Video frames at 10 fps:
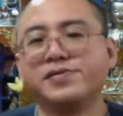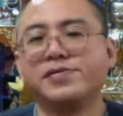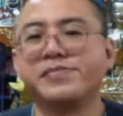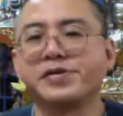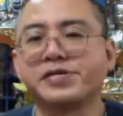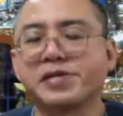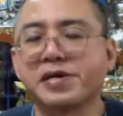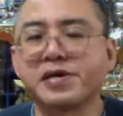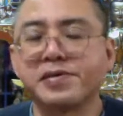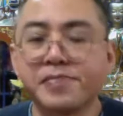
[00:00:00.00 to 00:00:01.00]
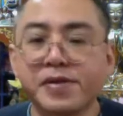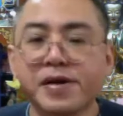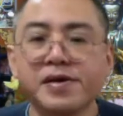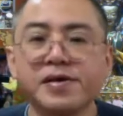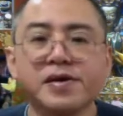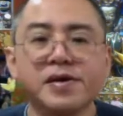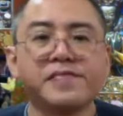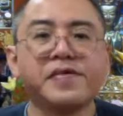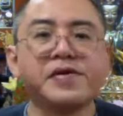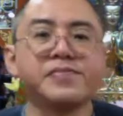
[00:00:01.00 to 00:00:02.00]
because thinking play a
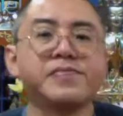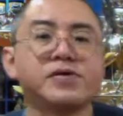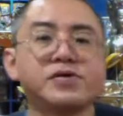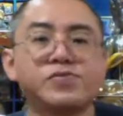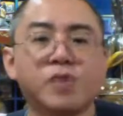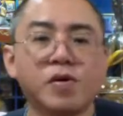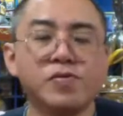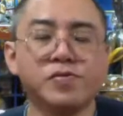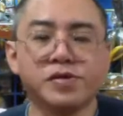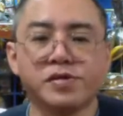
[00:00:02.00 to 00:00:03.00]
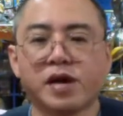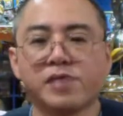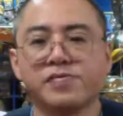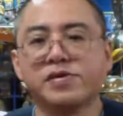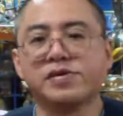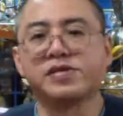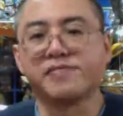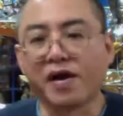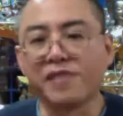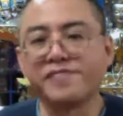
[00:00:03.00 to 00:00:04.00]
very important role in our
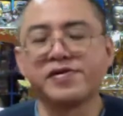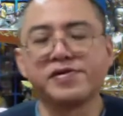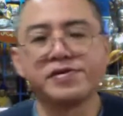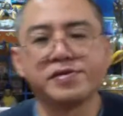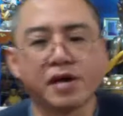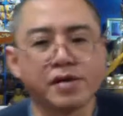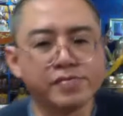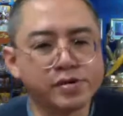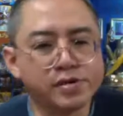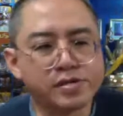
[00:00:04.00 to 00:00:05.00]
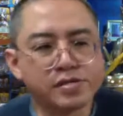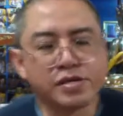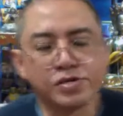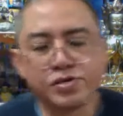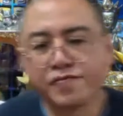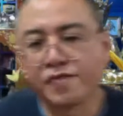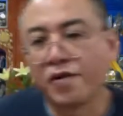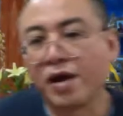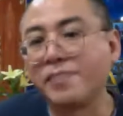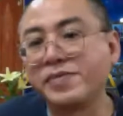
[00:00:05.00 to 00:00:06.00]
survival, in our search
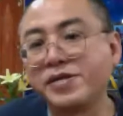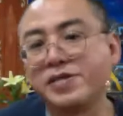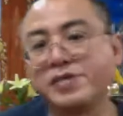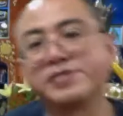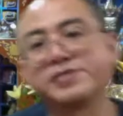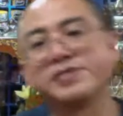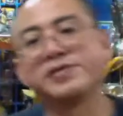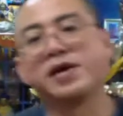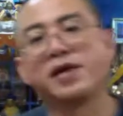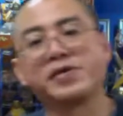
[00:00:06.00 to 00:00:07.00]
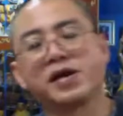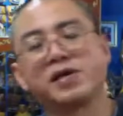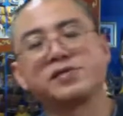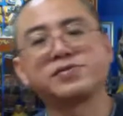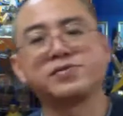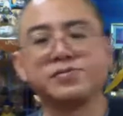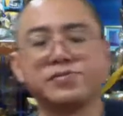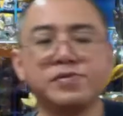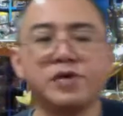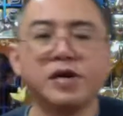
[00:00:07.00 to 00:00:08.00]
for happiness, in helping us
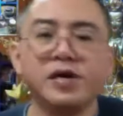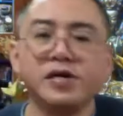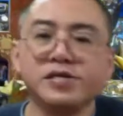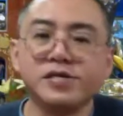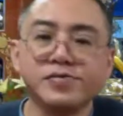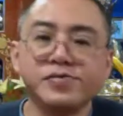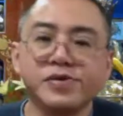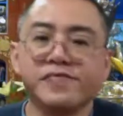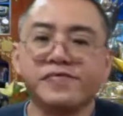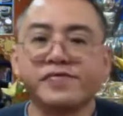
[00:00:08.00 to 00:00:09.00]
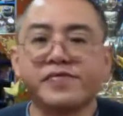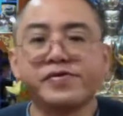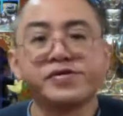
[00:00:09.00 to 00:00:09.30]
to deal with the various